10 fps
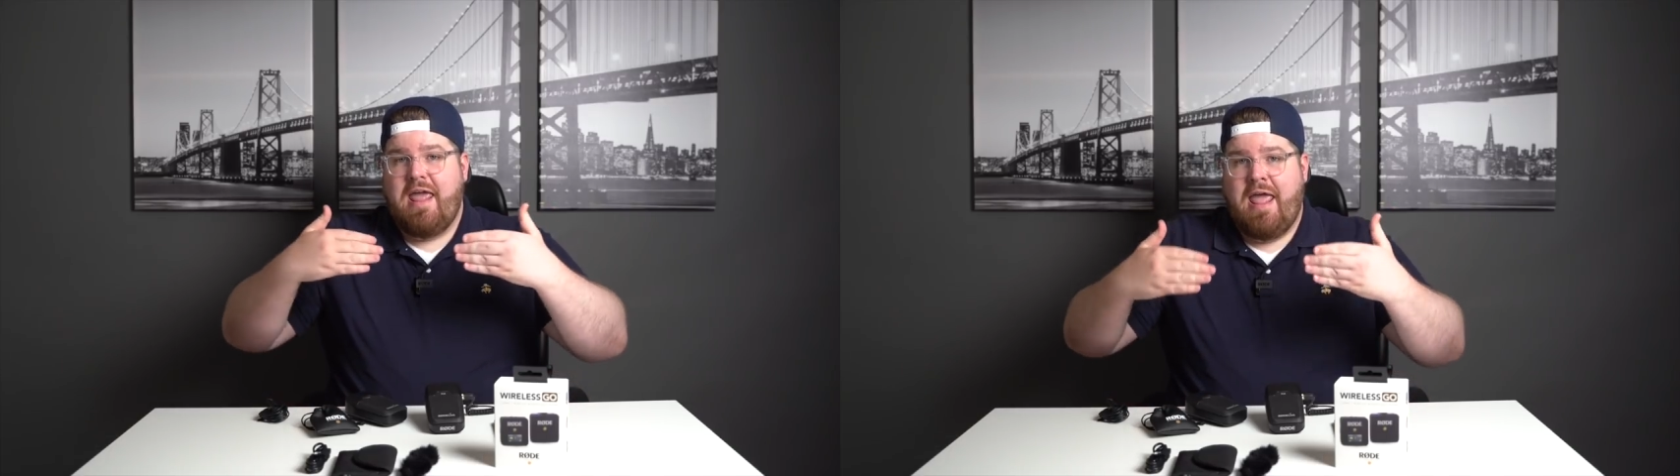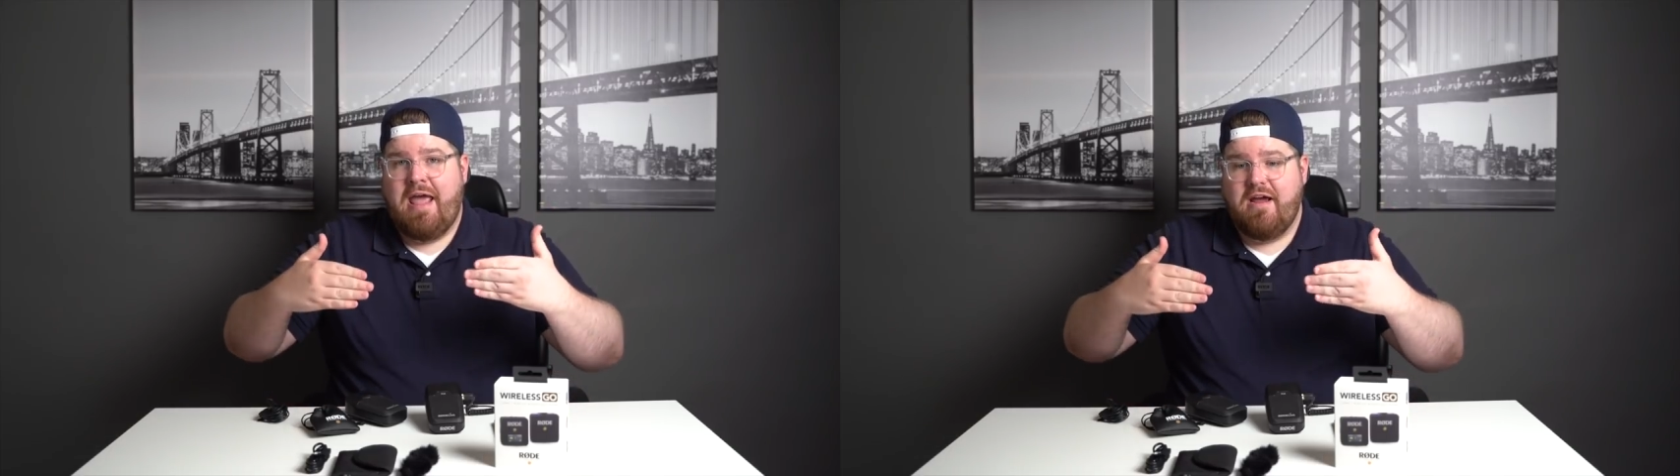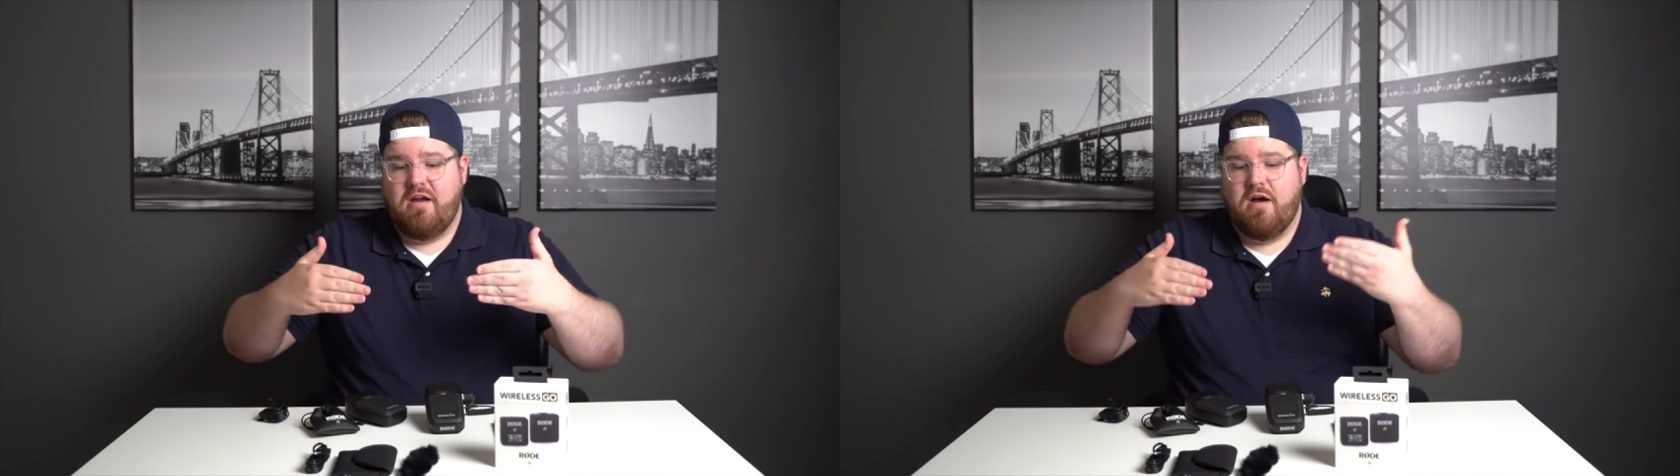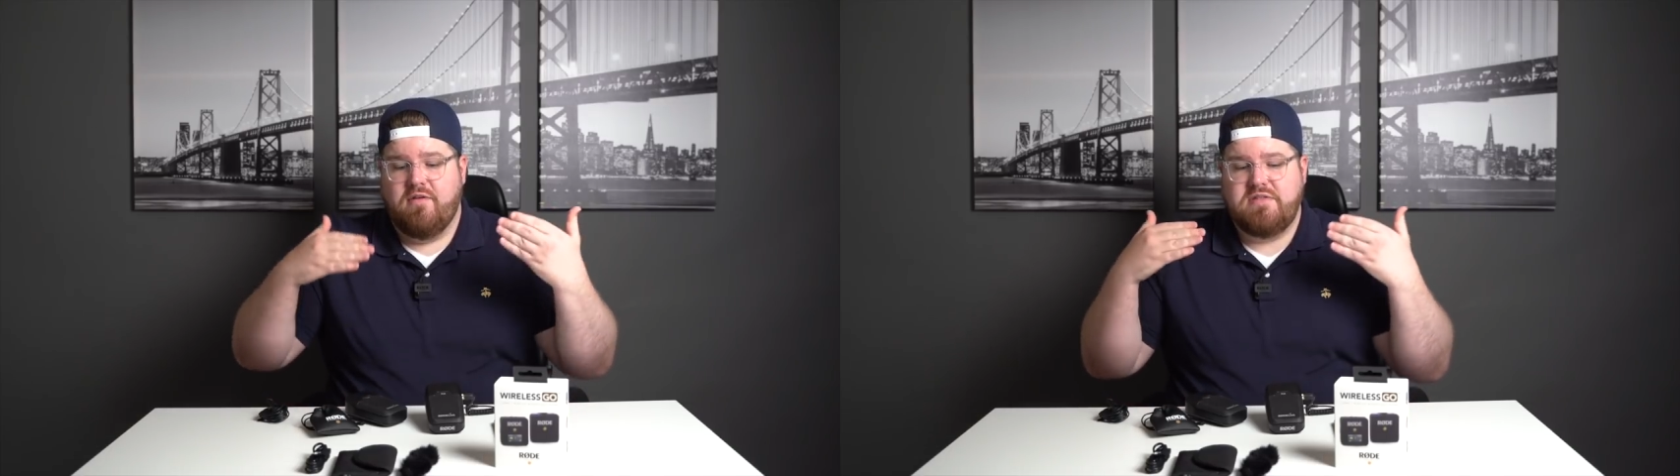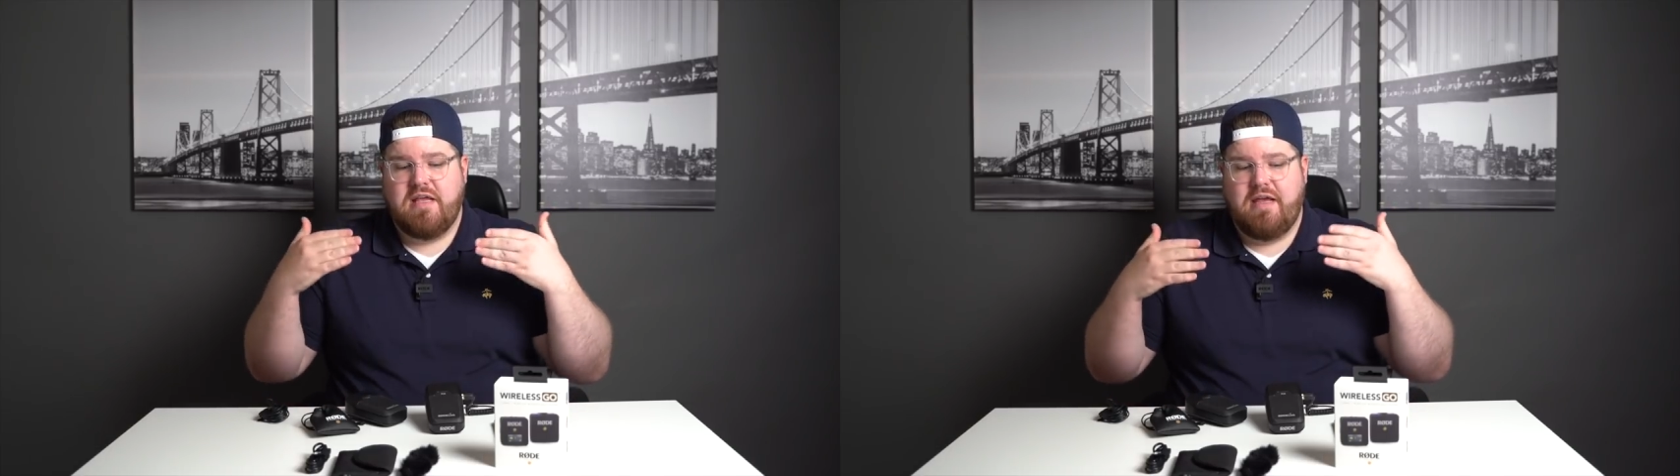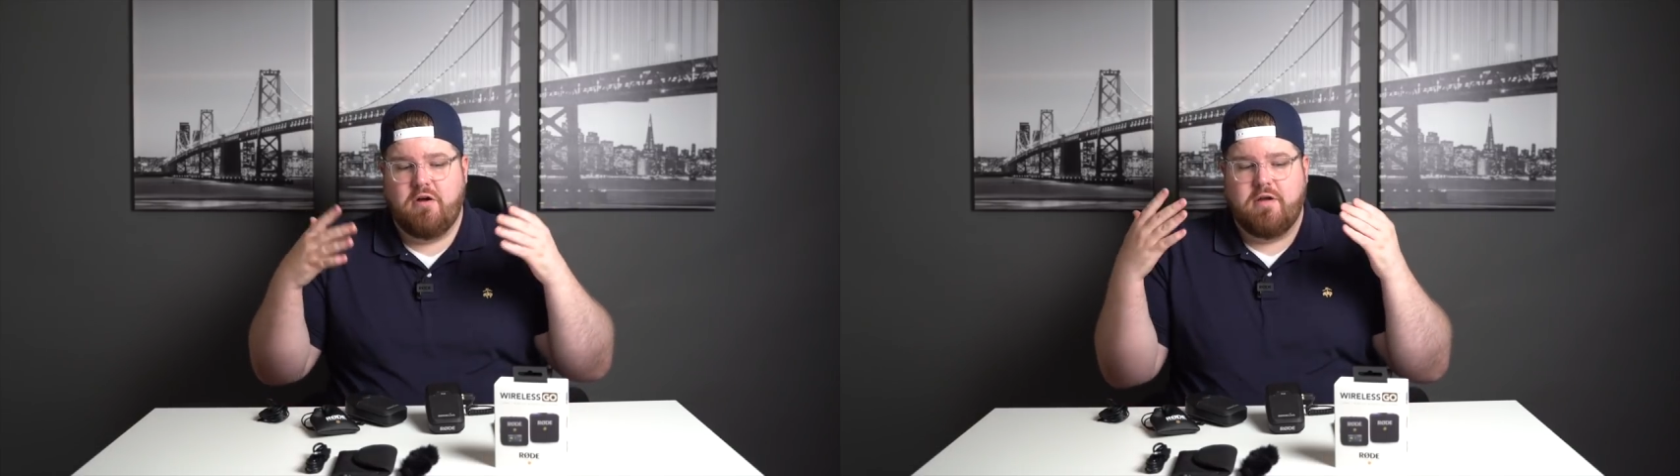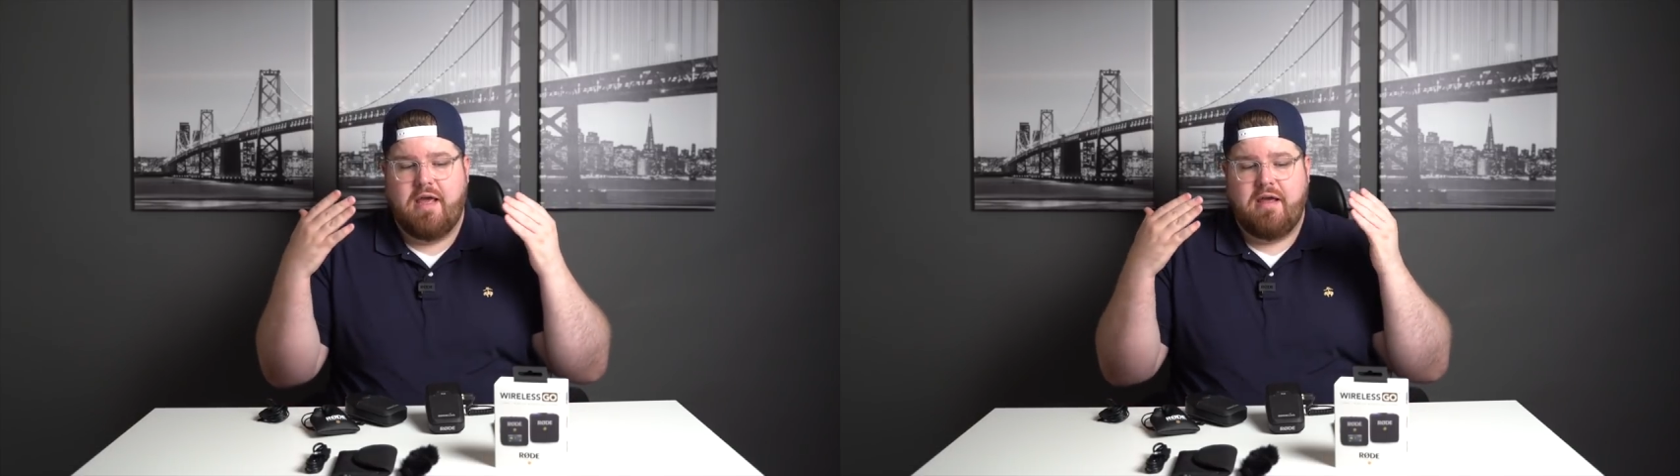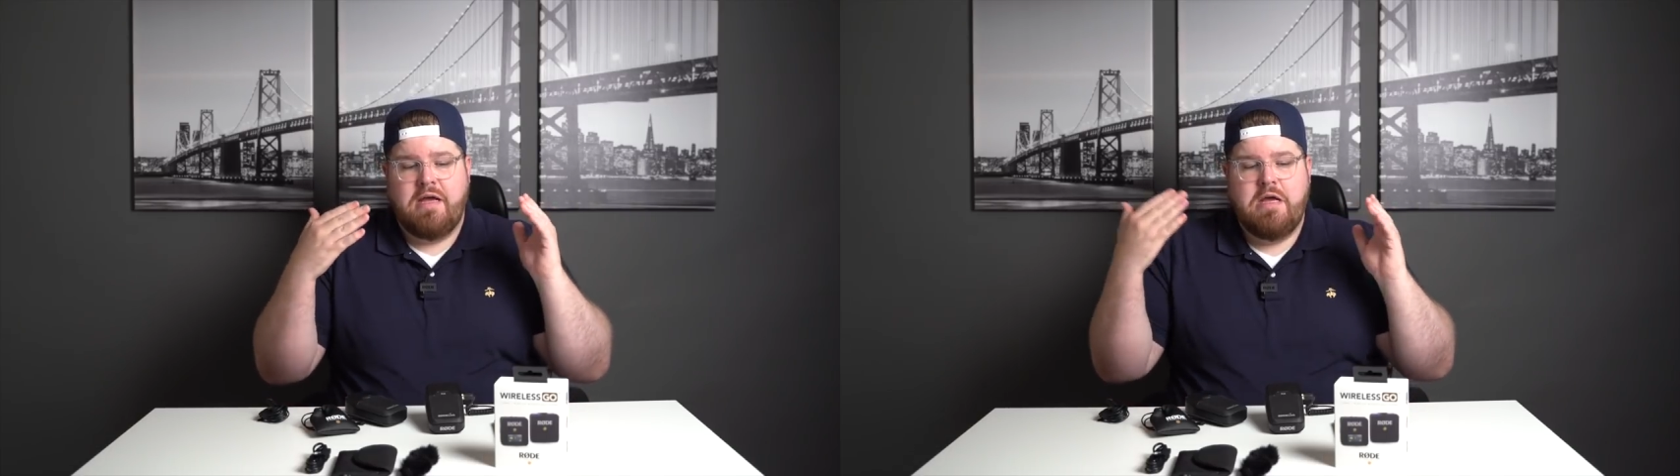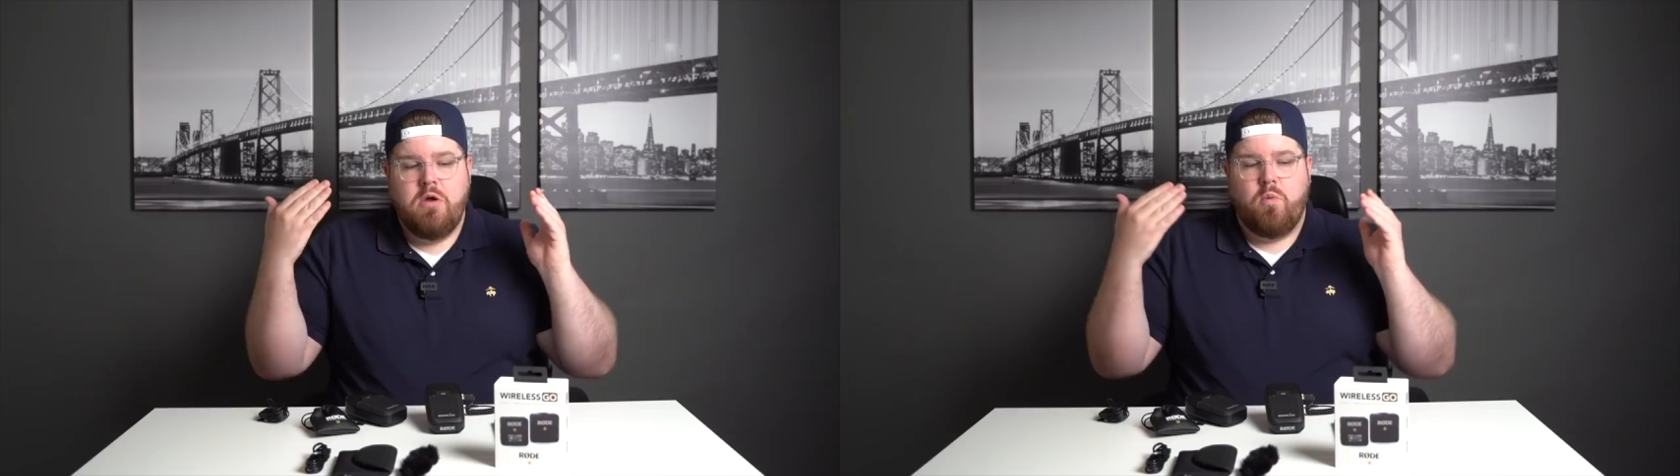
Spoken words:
ahead of saying, okay,